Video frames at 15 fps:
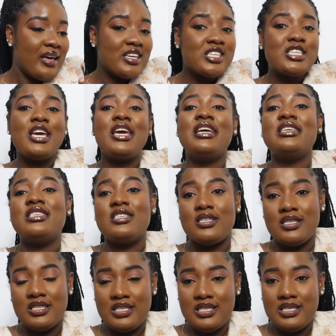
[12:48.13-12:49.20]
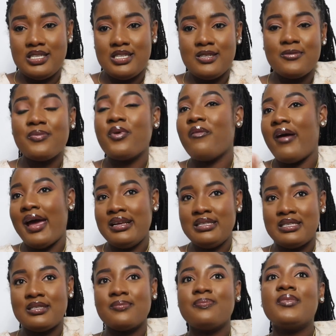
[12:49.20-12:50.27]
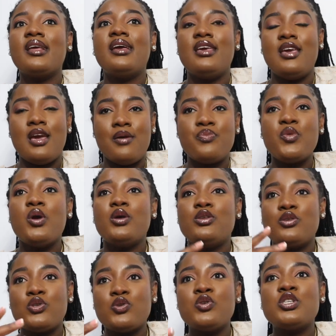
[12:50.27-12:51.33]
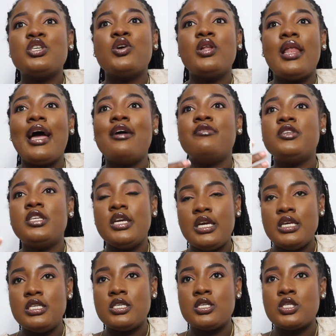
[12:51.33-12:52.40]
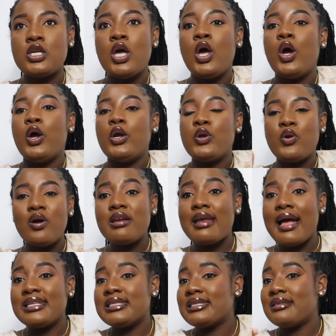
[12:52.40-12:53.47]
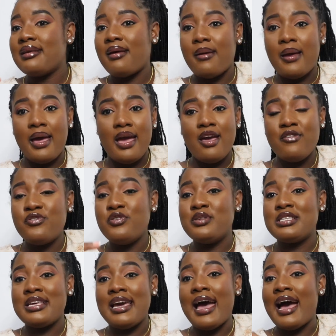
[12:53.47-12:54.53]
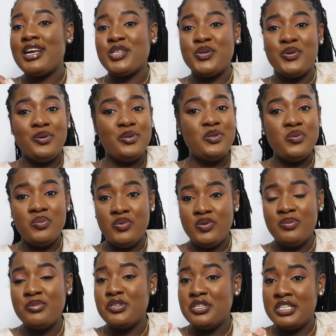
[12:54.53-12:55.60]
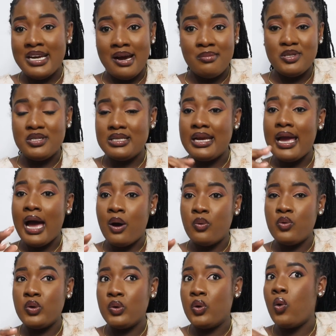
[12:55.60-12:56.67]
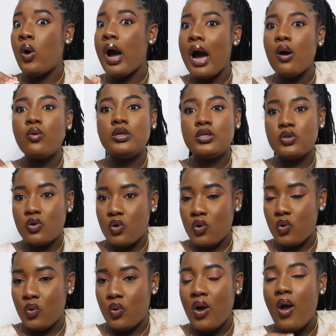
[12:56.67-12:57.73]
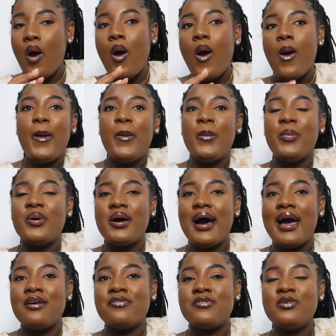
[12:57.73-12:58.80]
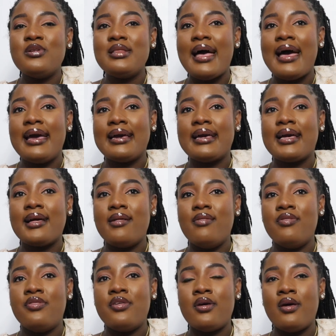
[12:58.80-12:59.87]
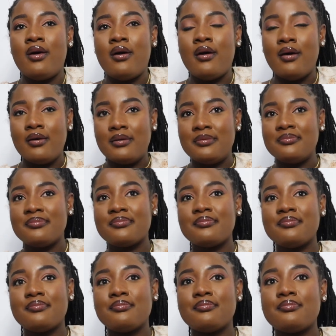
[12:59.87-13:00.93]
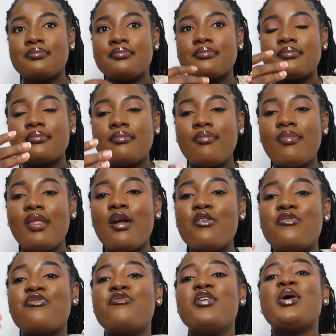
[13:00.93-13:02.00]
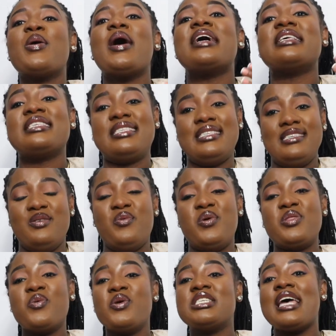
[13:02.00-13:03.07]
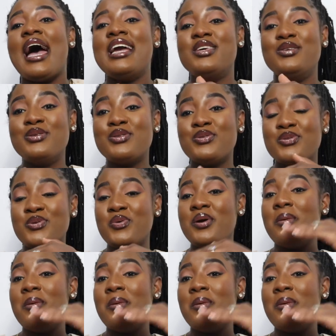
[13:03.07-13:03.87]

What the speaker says: changes, right? Yeah, your social life changes. Not that if you say I should go to Bloom to jam today, I won't go. I would go, but I feel like the frequency with which I used to do